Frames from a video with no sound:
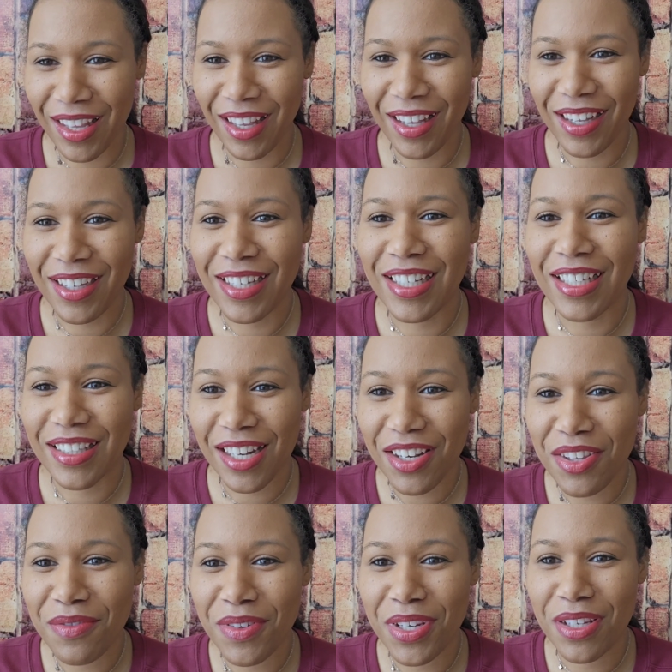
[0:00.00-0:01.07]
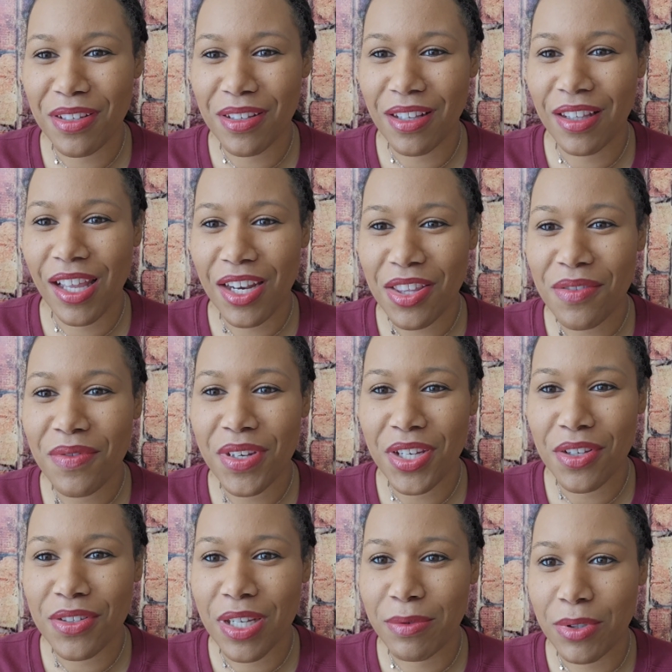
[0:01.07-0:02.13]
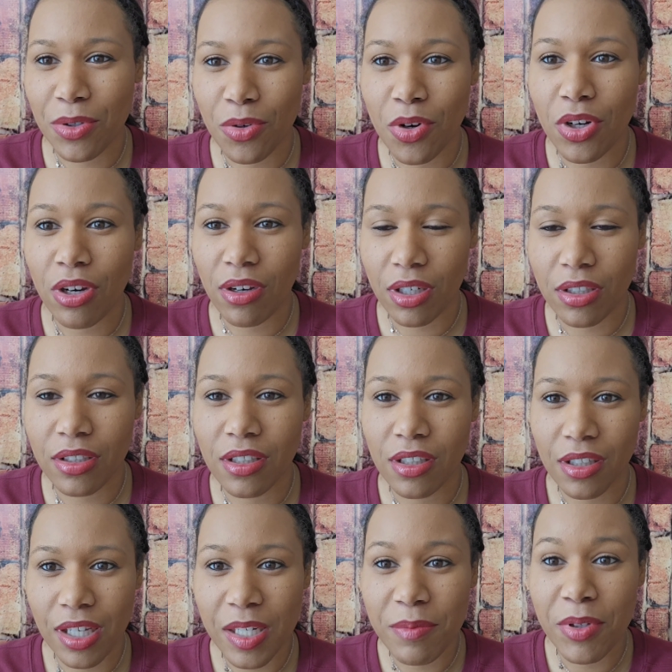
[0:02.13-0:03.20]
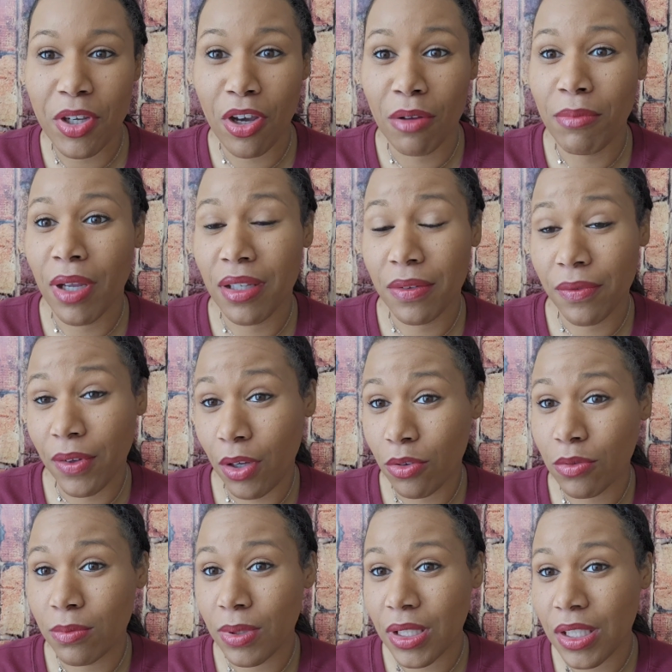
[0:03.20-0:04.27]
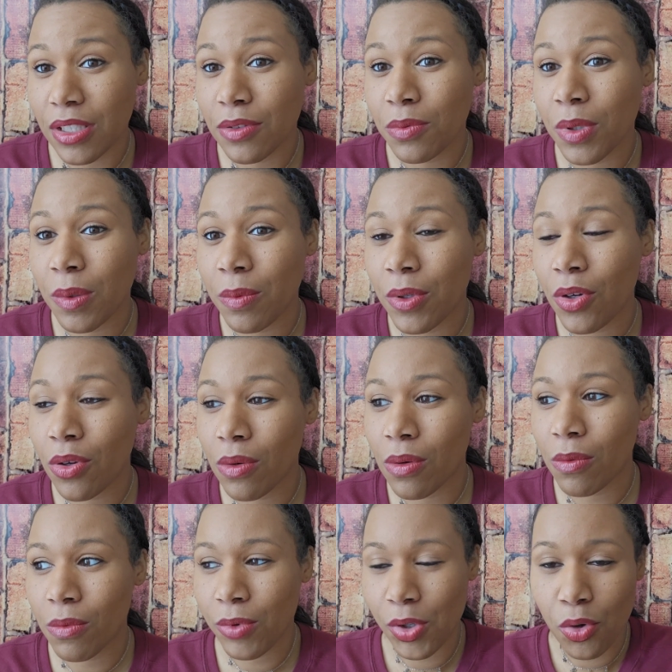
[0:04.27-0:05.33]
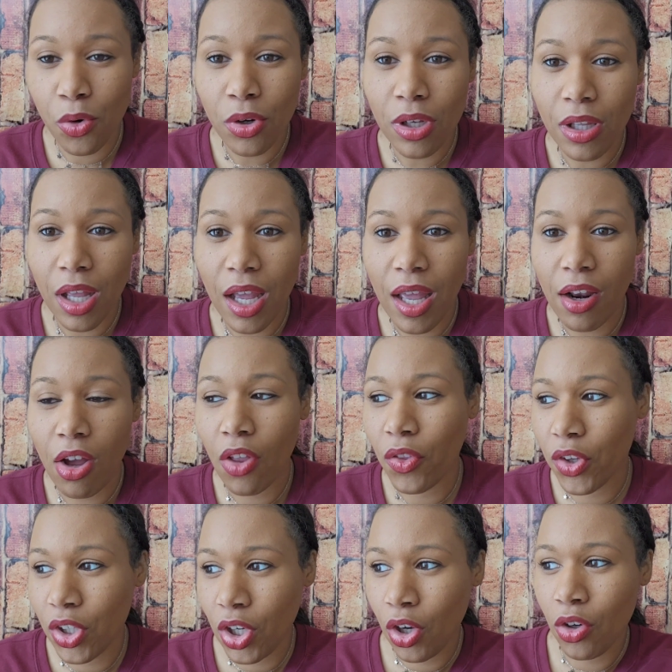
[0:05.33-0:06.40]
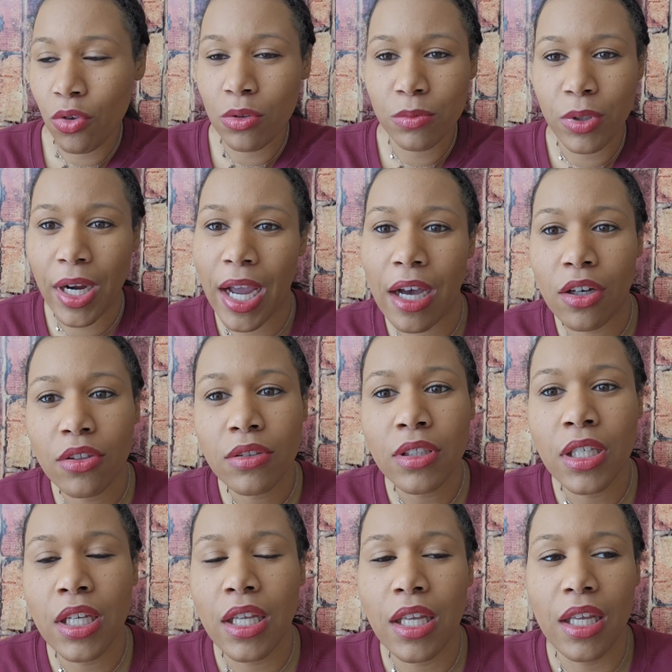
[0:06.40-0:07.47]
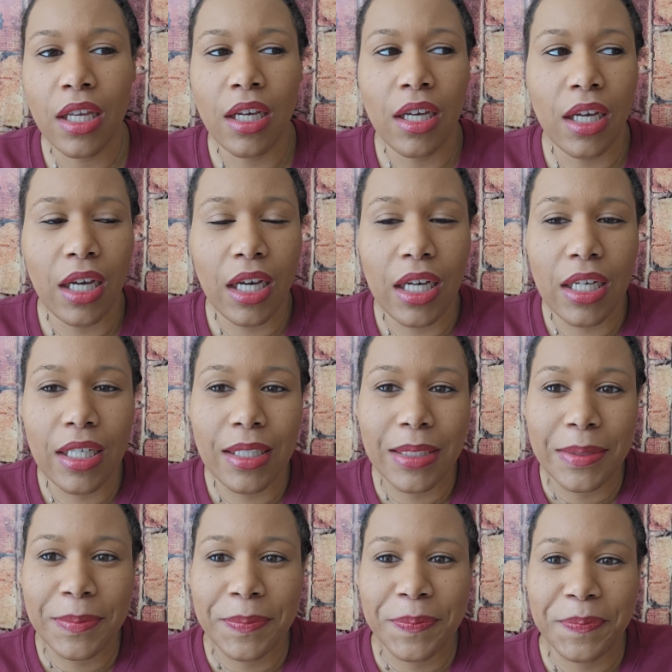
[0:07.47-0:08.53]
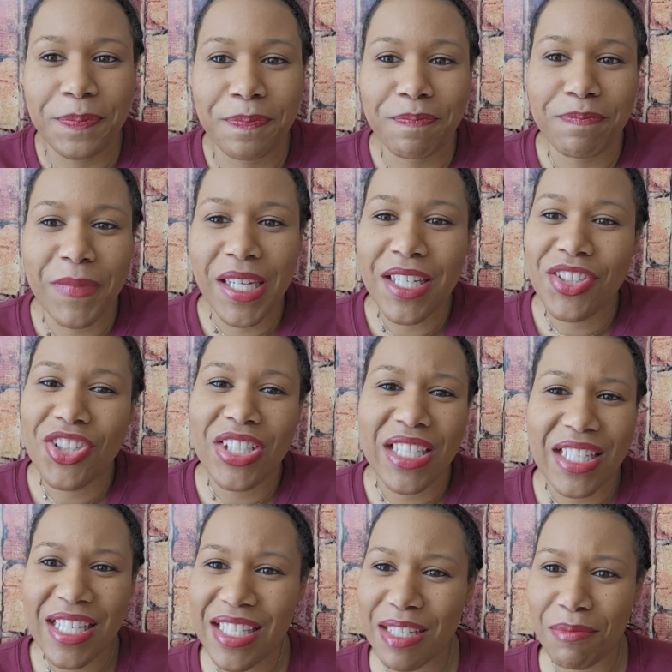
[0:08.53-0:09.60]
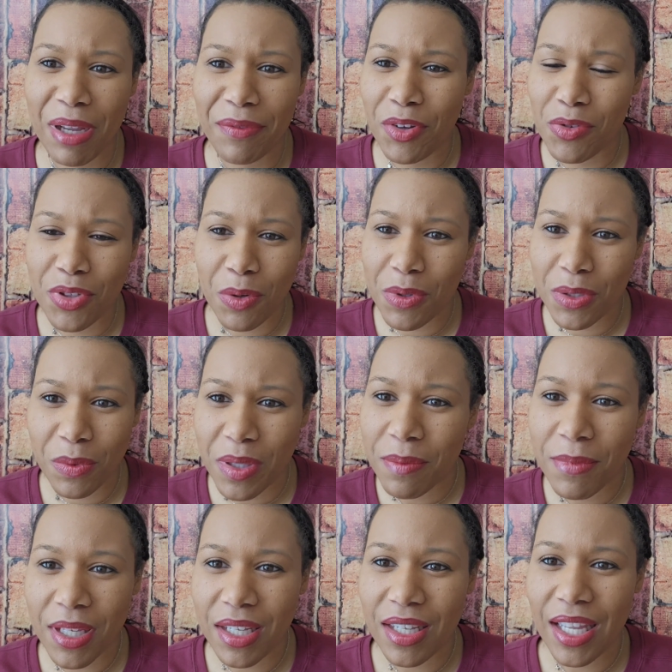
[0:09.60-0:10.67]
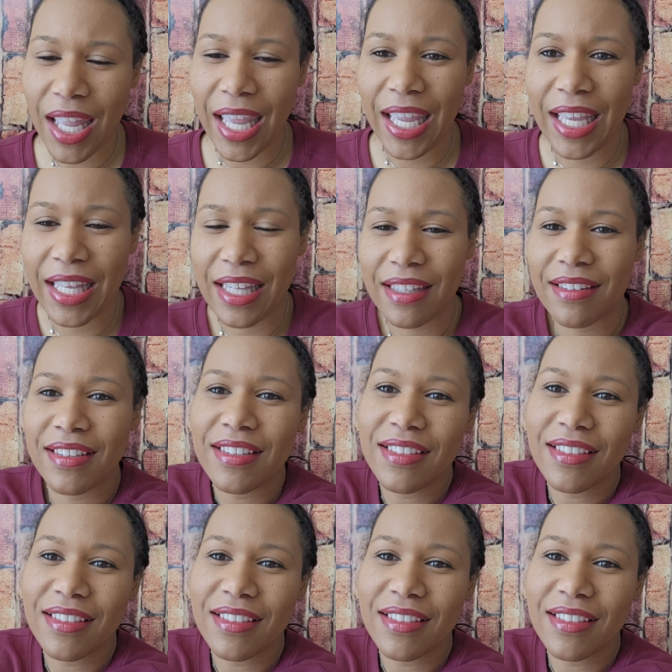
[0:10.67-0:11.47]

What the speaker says: A lot of the videos I record are going to be on my phone because we record a lot on the go when we're out. And it's just easy. My phone's always with me, and